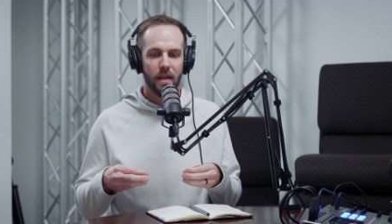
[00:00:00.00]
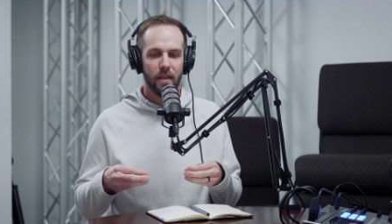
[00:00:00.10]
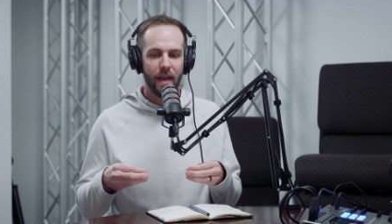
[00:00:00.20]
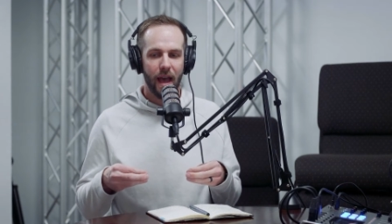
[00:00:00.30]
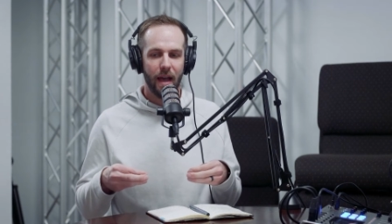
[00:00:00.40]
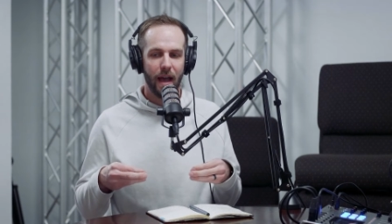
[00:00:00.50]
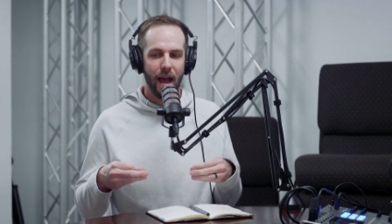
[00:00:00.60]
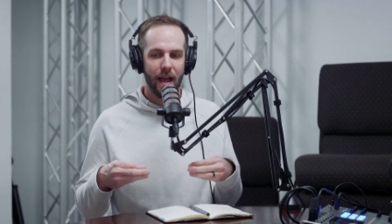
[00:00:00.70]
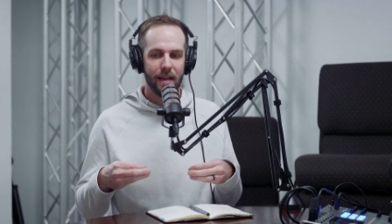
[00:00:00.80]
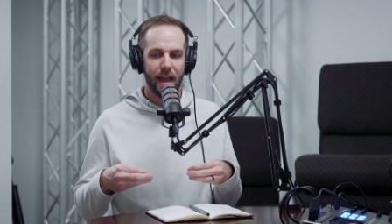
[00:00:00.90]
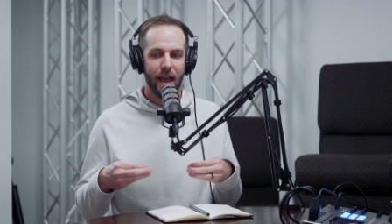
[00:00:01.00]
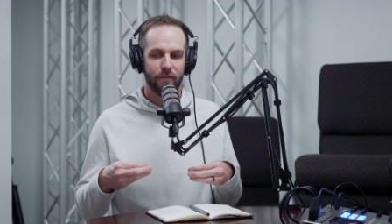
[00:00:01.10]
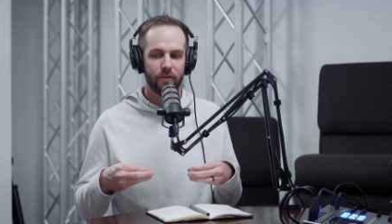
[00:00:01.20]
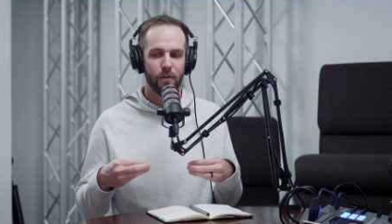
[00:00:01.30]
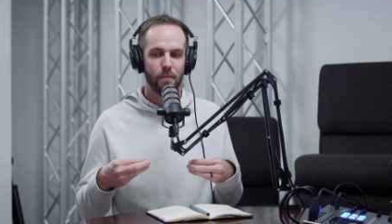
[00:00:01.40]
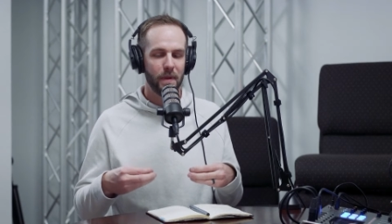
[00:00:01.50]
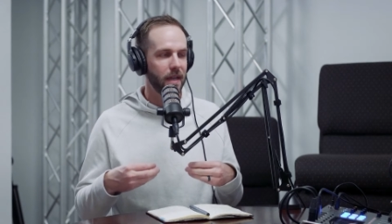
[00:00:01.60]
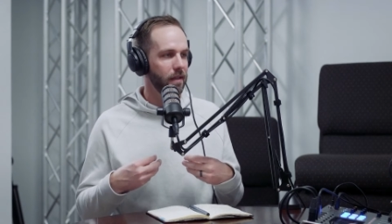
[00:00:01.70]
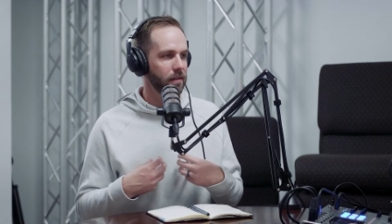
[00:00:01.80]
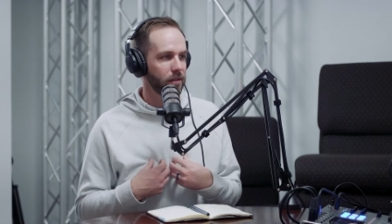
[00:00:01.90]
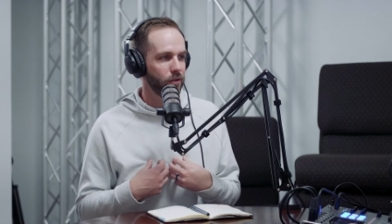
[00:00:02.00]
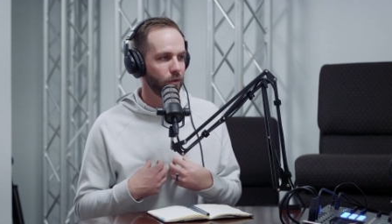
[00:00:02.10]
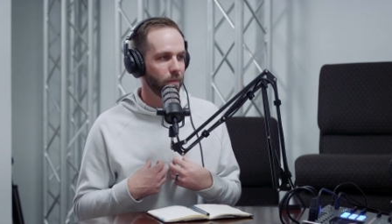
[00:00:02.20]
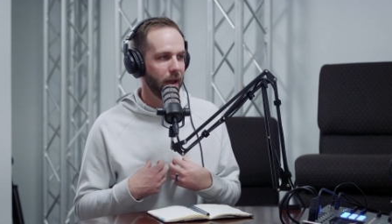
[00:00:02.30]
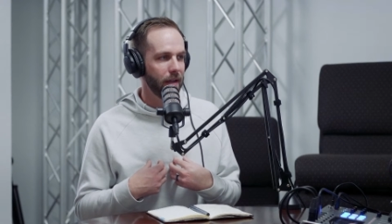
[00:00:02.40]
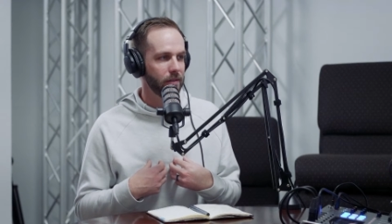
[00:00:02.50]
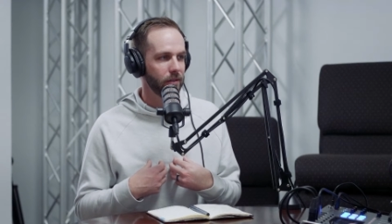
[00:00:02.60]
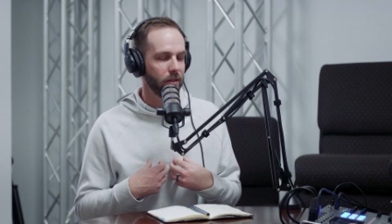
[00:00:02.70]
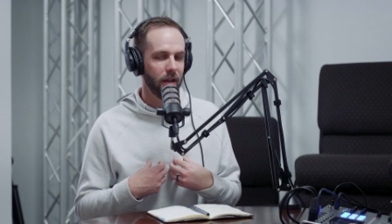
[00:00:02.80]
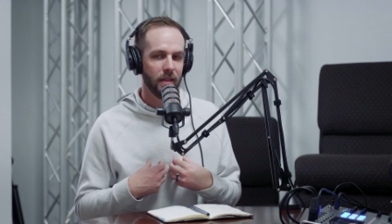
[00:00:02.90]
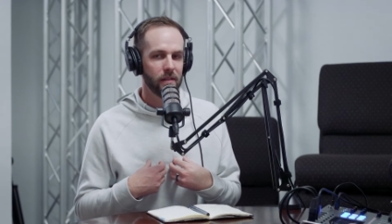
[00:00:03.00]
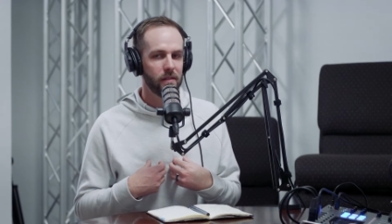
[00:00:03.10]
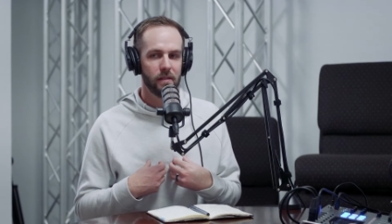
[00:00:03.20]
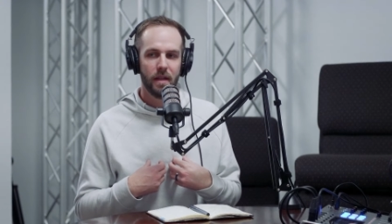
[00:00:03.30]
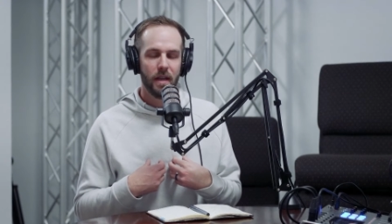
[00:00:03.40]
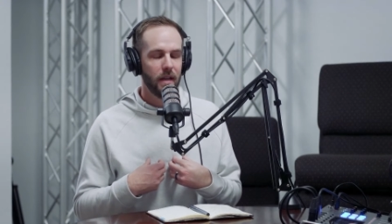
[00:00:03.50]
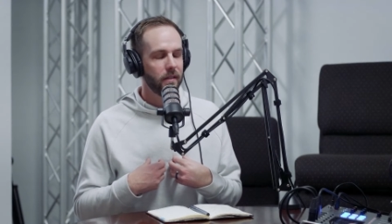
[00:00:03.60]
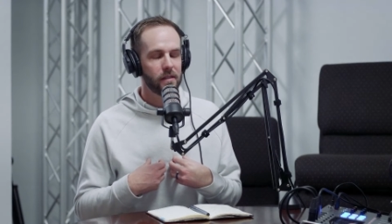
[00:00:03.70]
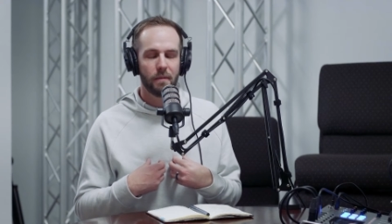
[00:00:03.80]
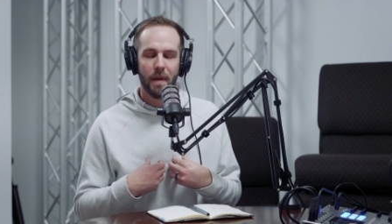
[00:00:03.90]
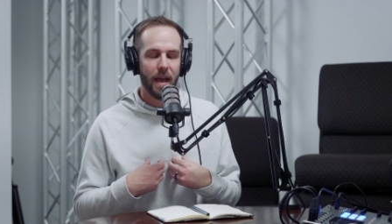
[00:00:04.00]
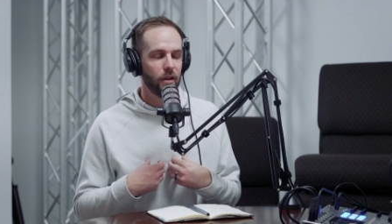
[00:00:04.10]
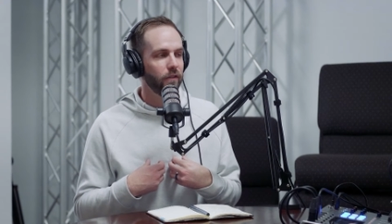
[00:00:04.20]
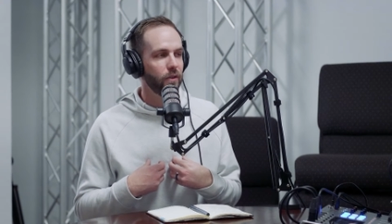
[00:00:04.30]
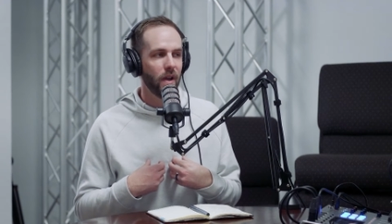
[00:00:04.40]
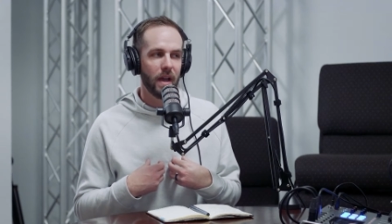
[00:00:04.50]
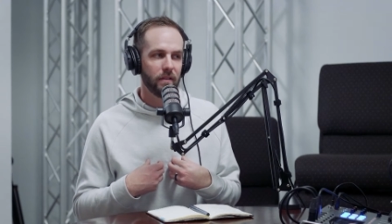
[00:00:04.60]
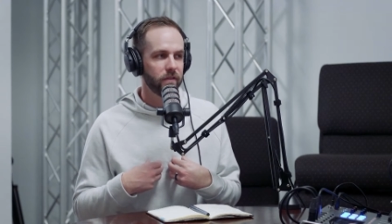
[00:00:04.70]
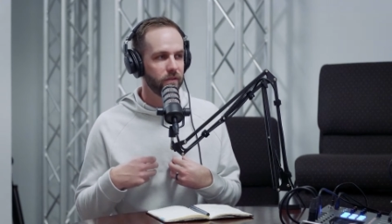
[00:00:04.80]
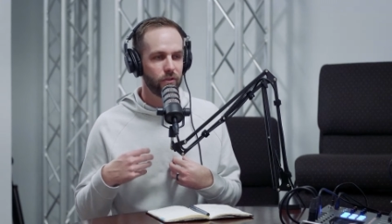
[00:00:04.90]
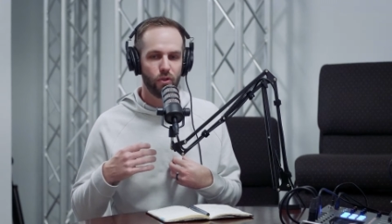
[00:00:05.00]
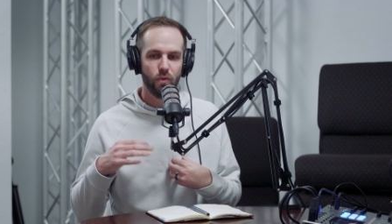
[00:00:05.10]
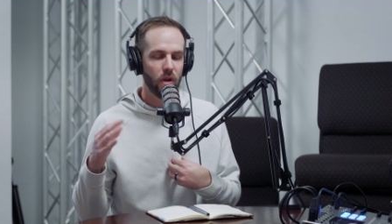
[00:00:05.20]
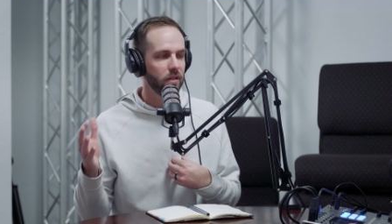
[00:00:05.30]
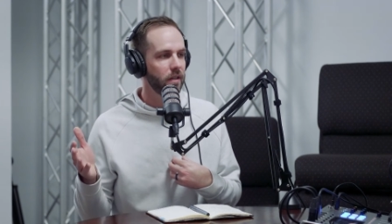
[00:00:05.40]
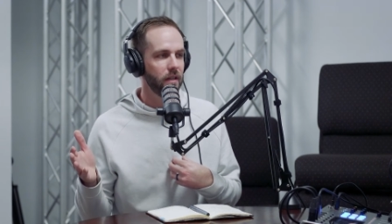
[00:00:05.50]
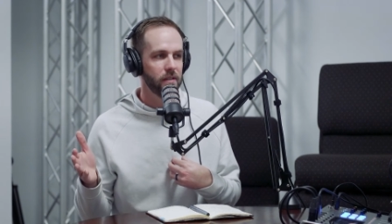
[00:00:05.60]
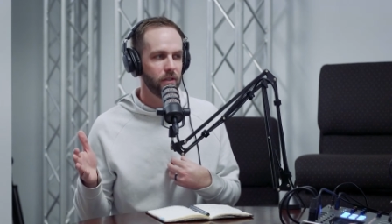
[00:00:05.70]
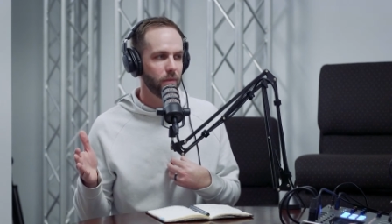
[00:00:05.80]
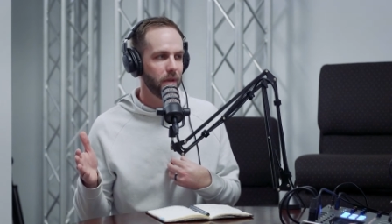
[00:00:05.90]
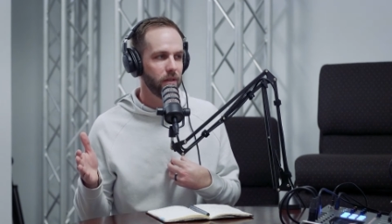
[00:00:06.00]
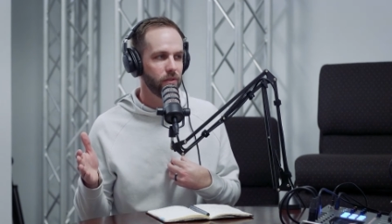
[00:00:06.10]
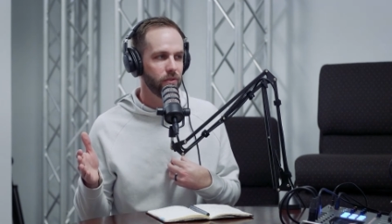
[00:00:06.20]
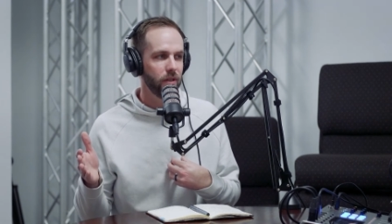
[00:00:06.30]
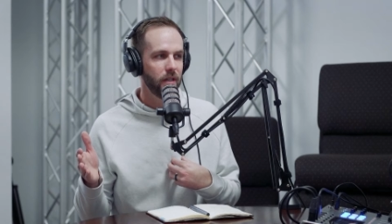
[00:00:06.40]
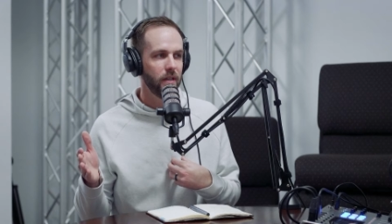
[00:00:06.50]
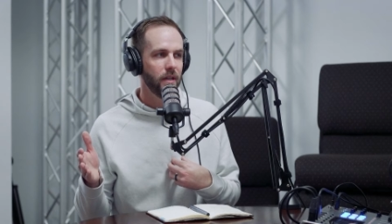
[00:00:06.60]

that I have to be as a student pastor, and this doesn't matter if you have 200 kids in your ministry,